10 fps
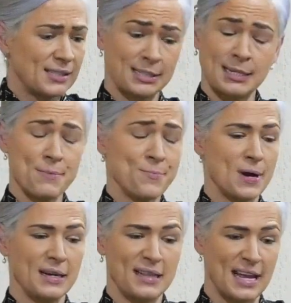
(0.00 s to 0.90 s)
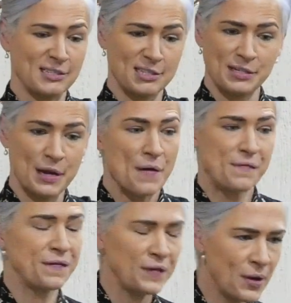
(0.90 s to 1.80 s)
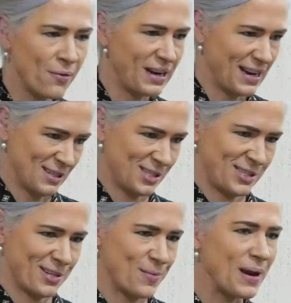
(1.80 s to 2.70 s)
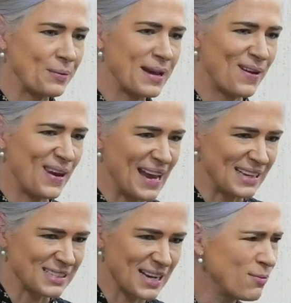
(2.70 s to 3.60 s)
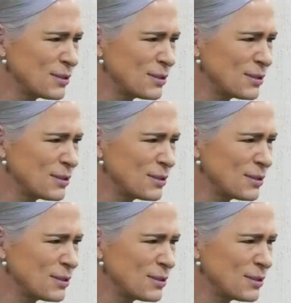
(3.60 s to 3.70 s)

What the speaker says: someone that's furious when we are late.